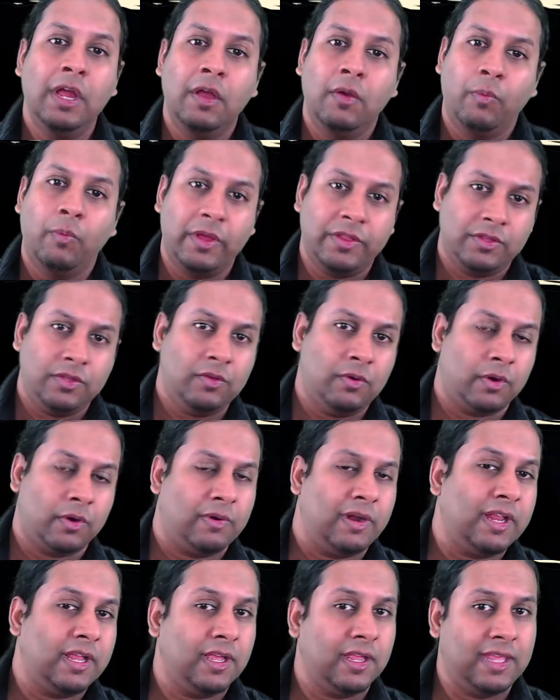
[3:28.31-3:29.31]
Whether you are
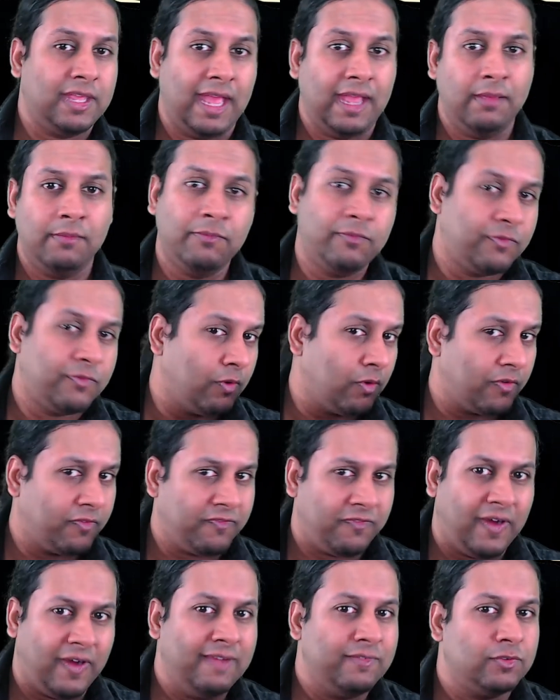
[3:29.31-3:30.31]
running a game for
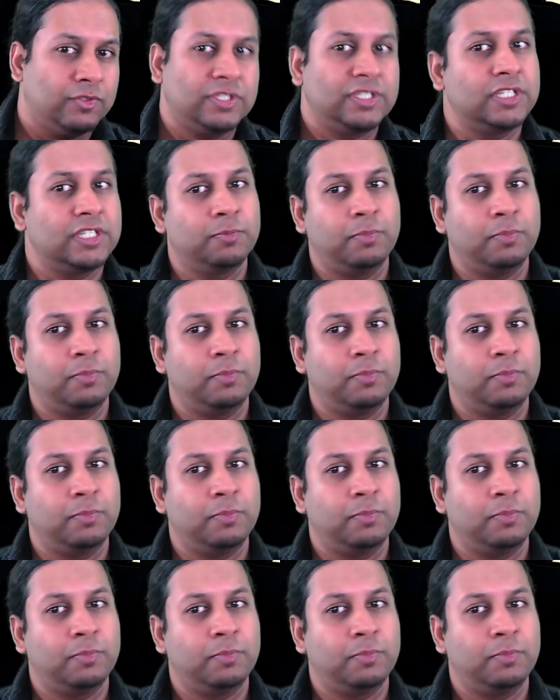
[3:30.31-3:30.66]
5 or 6